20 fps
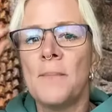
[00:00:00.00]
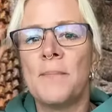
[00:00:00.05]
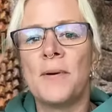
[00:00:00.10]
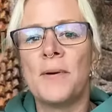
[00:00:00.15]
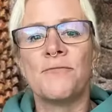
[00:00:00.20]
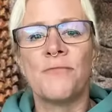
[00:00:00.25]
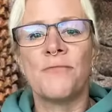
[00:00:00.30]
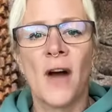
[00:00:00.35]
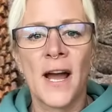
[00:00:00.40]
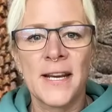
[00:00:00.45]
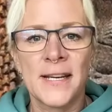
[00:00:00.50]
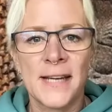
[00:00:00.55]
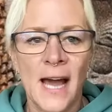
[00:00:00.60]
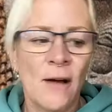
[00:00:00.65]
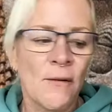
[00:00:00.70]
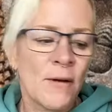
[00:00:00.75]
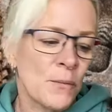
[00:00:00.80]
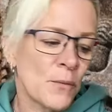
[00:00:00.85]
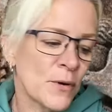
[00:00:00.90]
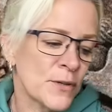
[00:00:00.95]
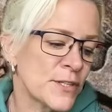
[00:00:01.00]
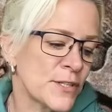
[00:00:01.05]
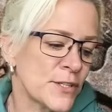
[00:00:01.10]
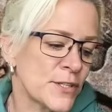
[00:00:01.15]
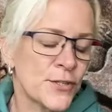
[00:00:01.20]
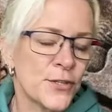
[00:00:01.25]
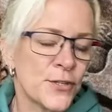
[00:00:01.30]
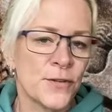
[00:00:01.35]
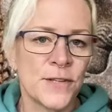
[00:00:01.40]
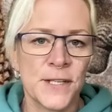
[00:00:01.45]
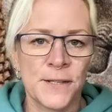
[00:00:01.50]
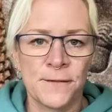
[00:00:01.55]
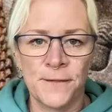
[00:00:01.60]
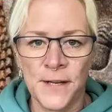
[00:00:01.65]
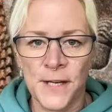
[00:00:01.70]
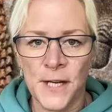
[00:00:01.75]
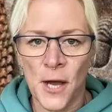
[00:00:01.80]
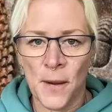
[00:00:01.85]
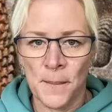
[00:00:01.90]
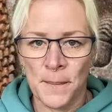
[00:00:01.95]
But right now, I wanted to do this
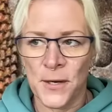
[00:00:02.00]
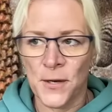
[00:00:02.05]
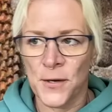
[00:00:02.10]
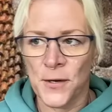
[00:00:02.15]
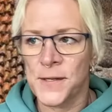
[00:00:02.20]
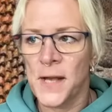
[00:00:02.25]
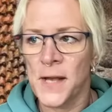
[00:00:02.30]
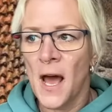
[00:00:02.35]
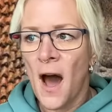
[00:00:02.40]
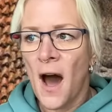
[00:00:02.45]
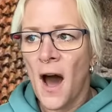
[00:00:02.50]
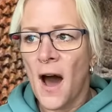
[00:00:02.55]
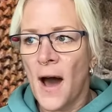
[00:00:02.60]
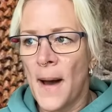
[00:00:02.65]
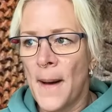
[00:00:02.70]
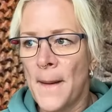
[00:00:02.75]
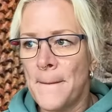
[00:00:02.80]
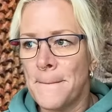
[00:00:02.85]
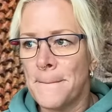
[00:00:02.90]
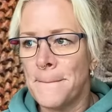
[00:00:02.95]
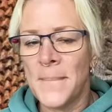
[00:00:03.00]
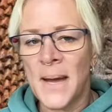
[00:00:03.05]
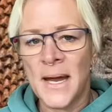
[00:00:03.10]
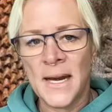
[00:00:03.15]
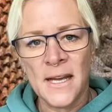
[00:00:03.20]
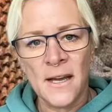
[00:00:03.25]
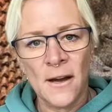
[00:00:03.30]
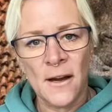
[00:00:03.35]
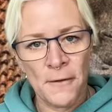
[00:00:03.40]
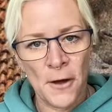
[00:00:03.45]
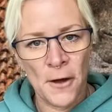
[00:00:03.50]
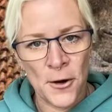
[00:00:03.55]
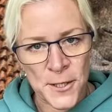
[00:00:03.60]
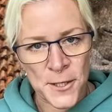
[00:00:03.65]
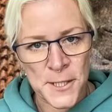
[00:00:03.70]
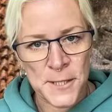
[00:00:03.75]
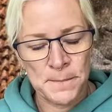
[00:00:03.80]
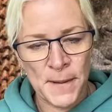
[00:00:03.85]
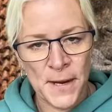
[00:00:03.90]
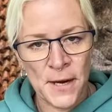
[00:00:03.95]
video because many are
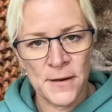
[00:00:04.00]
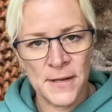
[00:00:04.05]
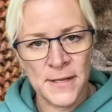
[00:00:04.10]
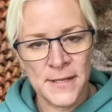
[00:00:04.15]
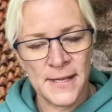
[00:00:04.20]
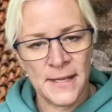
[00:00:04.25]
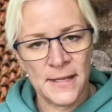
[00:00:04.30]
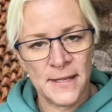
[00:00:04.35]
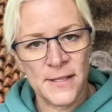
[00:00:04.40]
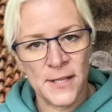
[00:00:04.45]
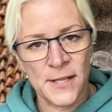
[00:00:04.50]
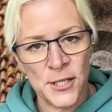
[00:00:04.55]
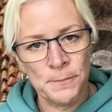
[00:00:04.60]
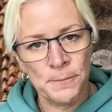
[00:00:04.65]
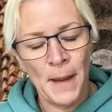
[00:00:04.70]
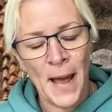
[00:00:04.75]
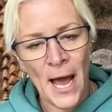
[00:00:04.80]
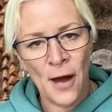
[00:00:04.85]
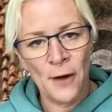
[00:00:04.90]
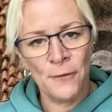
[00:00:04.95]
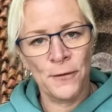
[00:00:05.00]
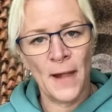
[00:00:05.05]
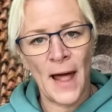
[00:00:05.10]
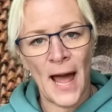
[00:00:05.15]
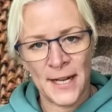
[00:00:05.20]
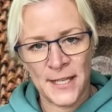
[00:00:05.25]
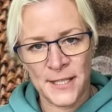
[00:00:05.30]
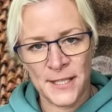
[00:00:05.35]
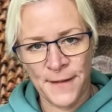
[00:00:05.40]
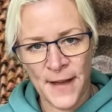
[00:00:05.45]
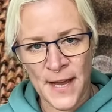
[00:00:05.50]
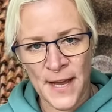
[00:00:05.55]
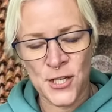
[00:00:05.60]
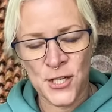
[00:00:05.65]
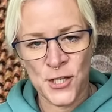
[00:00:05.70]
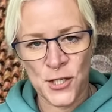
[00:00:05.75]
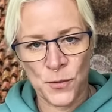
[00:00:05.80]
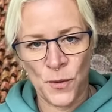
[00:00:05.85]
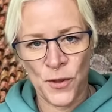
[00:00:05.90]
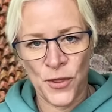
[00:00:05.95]
experiencing such powerful
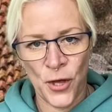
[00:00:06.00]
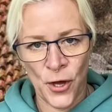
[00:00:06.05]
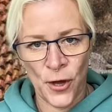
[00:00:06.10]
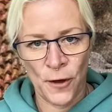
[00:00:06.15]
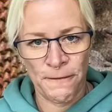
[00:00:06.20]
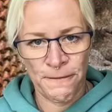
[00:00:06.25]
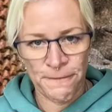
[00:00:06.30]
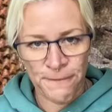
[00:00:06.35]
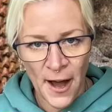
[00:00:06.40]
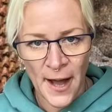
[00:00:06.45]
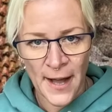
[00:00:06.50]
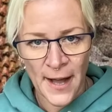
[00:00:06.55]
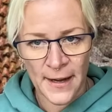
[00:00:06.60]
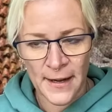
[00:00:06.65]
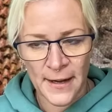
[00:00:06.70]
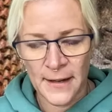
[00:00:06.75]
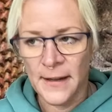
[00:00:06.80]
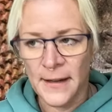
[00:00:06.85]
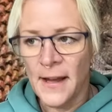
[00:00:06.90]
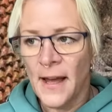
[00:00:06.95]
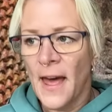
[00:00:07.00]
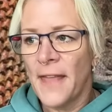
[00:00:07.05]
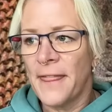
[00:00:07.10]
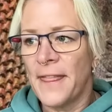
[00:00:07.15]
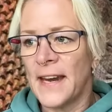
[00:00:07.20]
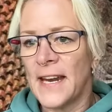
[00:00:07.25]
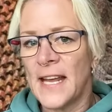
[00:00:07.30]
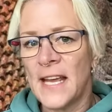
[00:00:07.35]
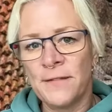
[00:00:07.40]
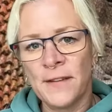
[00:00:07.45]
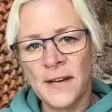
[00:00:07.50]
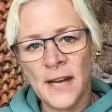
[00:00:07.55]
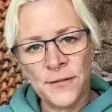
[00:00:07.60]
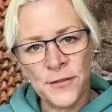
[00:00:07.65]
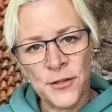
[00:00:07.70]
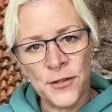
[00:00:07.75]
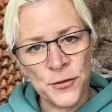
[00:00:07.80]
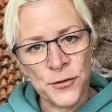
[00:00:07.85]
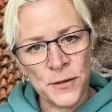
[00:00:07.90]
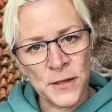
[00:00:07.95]
activations with her fire that even
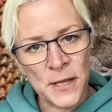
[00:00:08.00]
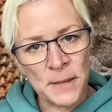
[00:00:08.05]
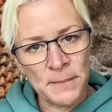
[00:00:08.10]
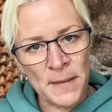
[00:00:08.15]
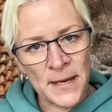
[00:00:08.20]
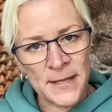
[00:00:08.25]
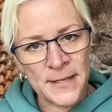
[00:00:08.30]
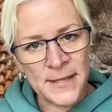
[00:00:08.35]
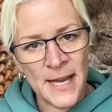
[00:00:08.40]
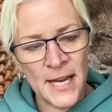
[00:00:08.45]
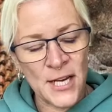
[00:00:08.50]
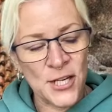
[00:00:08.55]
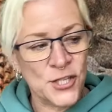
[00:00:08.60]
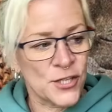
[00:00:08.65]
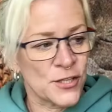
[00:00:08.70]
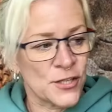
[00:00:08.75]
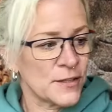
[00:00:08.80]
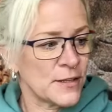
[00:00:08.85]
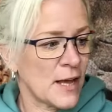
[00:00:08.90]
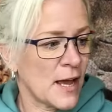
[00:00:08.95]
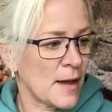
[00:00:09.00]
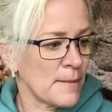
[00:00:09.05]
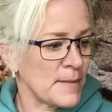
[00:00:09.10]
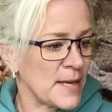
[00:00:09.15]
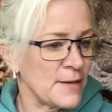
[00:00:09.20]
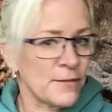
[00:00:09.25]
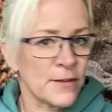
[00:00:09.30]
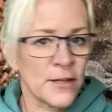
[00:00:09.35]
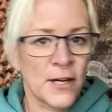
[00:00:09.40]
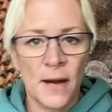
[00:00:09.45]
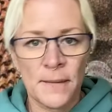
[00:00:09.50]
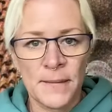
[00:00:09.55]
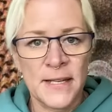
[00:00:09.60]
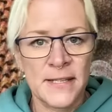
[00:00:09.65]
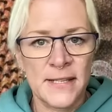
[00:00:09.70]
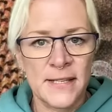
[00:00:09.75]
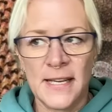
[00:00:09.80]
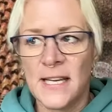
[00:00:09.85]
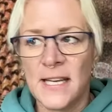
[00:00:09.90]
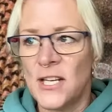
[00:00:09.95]
after doing the meditation, even
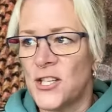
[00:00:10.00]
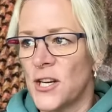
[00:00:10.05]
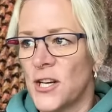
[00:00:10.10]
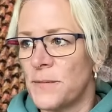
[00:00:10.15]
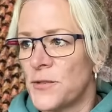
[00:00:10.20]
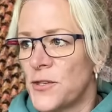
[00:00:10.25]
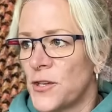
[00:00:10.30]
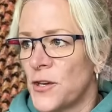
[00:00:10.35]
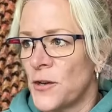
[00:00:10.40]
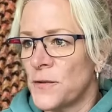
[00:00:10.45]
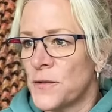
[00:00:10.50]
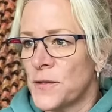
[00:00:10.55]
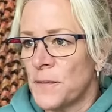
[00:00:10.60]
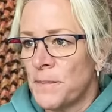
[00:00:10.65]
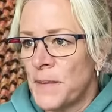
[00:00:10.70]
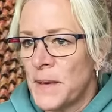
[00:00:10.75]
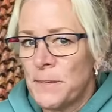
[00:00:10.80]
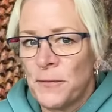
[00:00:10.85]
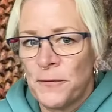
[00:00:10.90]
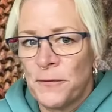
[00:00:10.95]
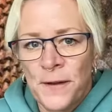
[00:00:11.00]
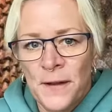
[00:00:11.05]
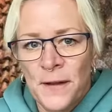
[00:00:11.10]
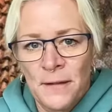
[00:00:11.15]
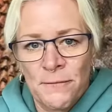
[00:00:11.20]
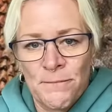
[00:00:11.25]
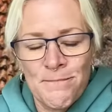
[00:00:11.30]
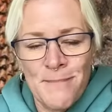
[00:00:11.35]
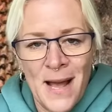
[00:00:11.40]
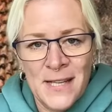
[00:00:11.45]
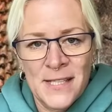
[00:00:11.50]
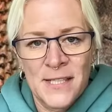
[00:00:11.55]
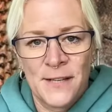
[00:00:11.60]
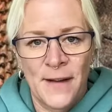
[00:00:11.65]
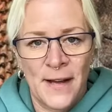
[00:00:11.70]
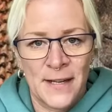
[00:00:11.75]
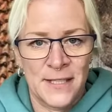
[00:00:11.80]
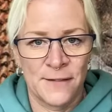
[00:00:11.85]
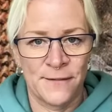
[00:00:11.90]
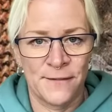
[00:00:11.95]
coming to Egypt, some people feel massive
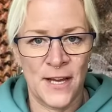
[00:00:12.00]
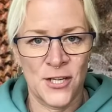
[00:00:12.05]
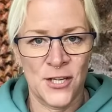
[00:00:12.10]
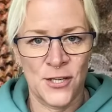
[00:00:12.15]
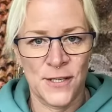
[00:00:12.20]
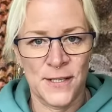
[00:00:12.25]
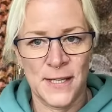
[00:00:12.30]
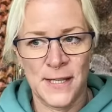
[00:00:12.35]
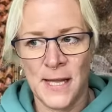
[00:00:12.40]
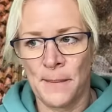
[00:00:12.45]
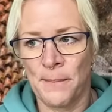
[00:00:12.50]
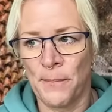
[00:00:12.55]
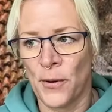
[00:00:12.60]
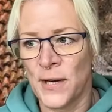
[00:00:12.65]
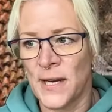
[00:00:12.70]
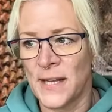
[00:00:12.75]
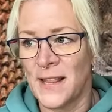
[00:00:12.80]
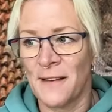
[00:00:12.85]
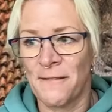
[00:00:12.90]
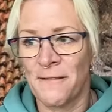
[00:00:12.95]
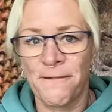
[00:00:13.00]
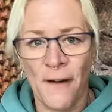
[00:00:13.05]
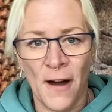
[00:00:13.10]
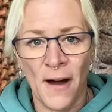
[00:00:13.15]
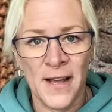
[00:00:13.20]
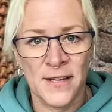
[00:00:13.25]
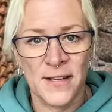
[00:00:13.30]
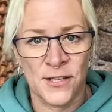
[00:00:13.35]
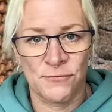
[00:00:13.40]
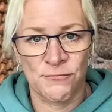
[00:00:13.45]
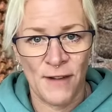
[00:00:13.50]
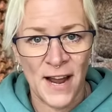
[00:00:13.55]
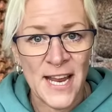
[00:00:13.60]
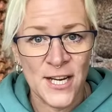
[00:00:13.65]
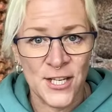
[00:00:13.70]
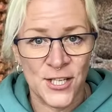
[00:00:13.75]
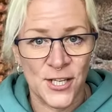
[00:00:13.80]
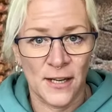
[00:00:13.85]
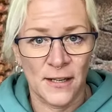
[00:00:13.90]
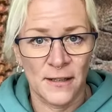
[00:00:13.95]
activations in their body. Their fires are
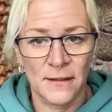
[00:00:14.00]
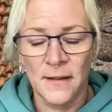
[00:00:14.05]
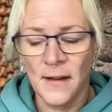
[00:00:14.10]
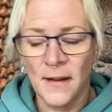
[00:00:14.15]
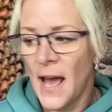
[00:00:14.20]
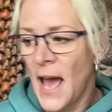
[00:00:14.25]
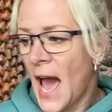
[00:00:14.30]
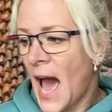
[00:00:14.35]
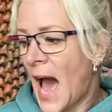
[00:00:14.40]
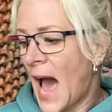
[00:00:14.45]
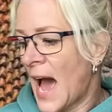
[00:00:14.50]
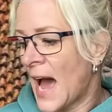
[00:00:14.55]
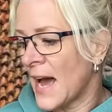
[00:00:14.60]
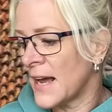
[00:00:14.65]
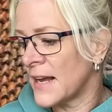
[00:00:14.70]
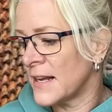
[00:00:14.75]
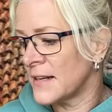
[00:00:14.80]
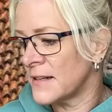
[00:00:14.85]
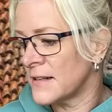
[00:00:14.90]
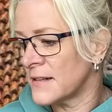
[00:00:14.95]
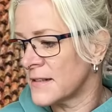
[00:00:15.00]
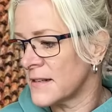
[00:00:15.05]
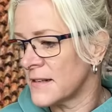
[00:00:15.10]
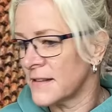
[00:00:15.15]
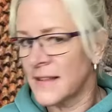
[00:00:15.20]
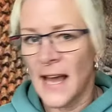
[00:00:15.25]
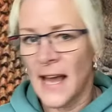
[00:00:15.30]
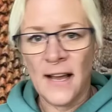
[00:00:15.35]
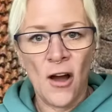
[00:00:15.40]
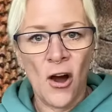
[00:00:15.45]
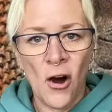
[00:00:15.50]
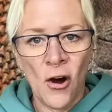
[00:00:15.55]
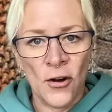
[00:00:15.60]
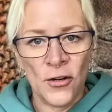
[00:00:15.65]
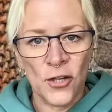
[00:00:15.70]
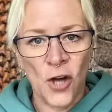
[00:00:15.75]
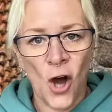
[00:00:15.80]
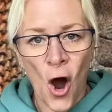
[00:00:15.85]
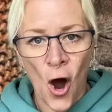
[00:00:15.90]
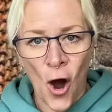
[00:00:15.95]
raging, and they
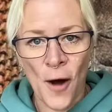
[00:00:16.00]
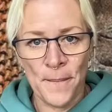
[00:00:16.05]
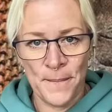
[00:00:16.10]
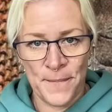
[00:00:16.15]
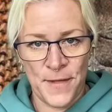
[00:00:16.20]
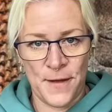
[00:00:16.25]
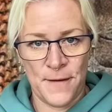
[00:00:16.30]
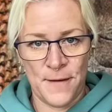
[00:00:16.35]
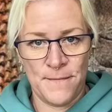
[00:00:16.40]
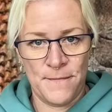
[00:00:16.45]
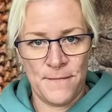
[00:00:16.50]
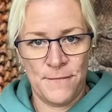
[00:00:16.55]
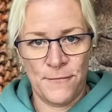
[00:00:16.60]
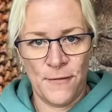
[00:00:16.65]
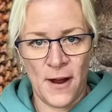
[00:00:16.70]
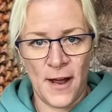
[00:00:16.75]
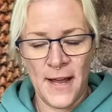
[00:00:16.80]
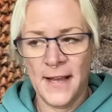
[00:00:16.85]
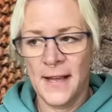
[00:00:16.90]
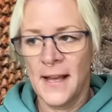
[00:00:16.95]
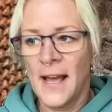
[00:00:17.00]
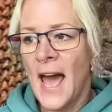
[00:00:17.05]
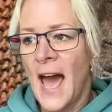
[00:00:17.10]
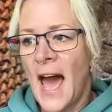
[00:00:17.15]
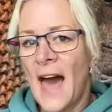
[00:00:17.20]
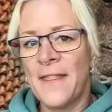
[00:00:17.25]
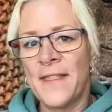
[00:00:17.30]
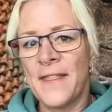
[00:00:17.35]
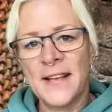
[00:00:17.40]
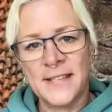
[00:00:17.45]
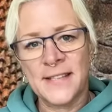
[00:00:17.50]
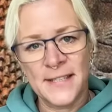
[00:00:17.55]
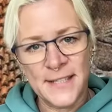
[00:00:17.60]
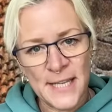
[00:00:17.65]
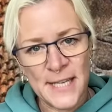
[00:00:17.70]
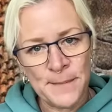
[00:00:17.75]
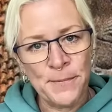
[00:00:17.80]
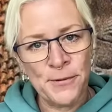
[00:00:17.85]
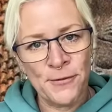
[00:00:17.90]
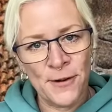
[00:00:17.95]
can't calm them, right? And there's a
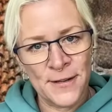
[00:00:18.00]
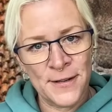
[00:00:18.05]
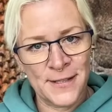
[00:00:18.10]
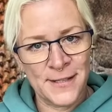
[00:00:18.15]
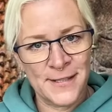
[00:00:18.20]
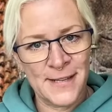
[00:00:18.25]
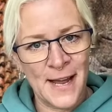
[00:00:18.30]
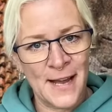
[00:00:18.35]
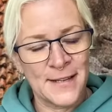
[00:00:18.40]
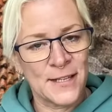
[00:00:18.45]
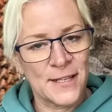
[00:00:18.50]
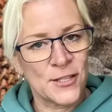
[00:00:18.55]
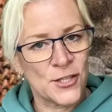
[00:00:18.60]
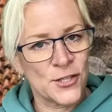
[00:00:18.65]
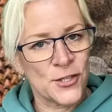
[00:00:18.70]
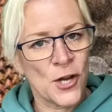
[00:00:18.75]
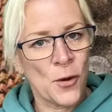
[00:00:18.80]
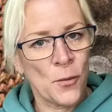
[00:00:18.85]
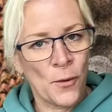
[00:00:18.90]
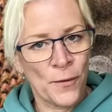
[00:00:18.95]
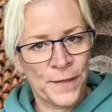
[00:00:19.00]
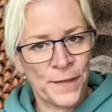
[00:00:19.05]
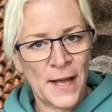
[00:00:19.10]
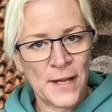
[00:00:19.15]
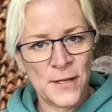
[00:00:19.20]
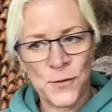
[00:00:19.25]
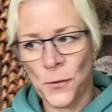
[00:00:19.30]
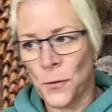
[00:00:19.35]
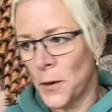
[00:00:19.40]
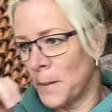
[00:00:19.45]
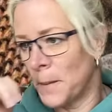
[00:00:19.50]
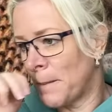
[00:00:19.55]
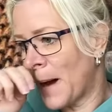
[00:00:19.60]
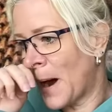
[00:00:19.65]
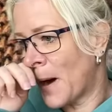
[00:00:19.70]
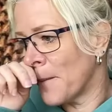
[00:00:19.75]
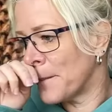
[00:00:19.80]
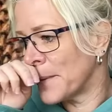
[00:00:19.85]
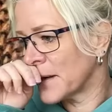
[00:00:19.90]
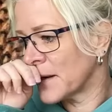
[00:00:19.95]
deeper understanding to know what that's all
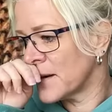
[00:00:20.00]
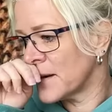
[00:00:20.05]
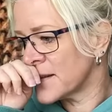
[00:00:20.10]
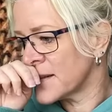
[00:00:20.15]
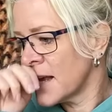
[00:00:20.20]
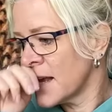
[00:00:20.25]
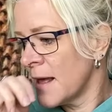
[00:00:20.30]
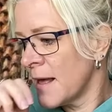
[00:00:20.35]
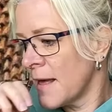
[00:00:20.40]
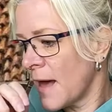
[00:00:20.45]
about, because,